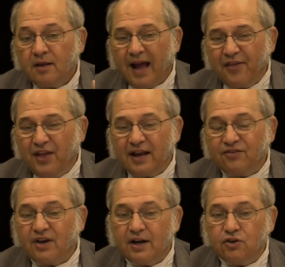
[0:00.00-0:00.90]
I think I
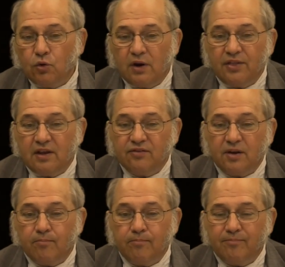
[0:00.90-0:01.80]
started doing these
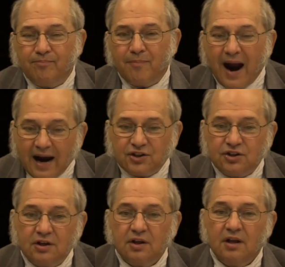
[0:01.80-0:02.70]
in
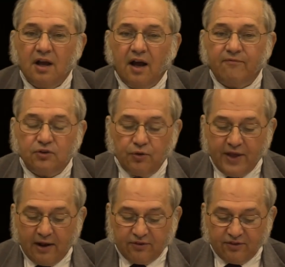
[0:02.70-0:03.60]
March of
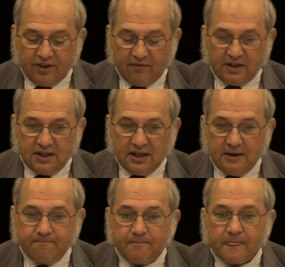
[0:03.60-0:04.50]
2017.